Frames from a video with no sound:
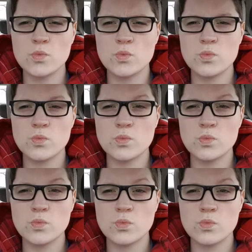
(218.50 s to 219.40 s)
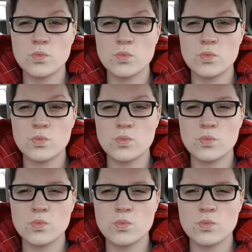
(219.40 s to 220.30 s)

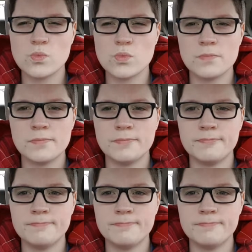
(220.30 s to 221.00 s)
(no one is talking)